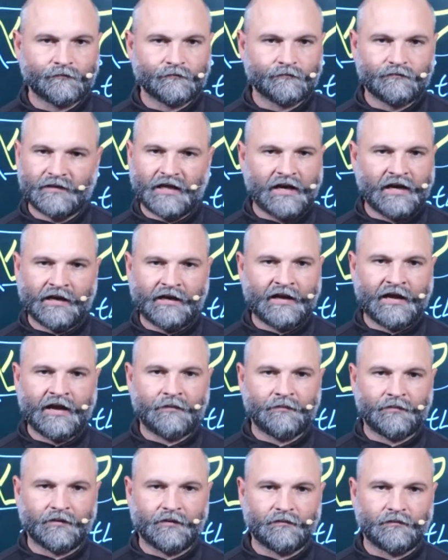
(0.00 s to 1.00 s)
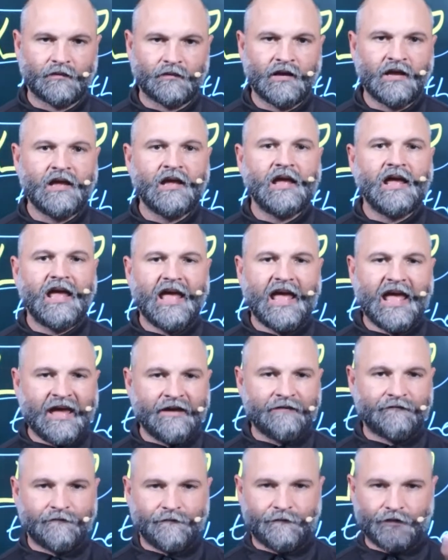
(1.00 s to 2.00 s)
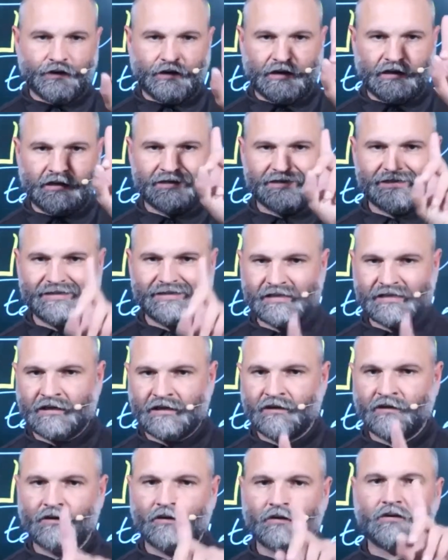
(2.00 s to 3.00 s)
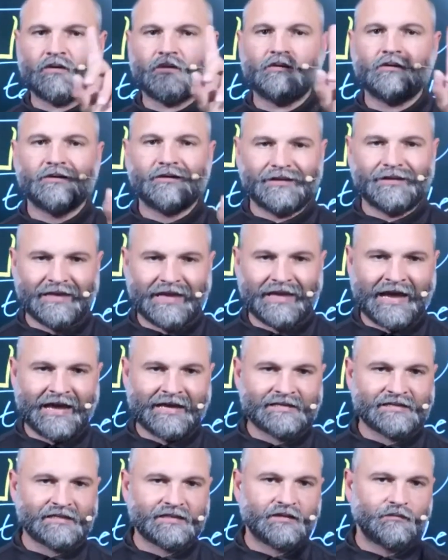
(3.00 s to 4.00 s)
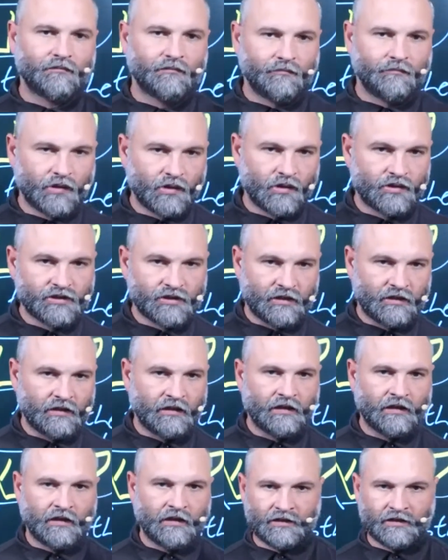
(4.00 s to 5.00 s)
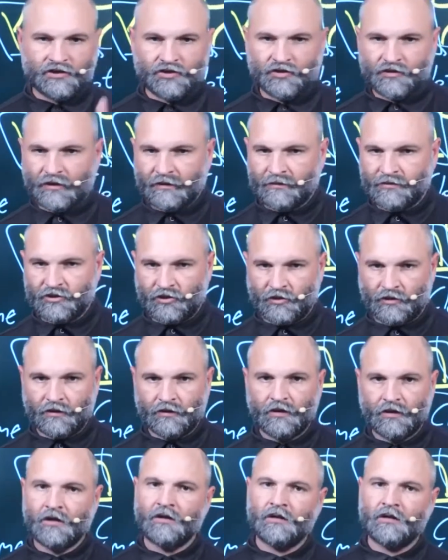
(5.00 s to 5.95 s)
That ain't happening. Every single last person in scripture,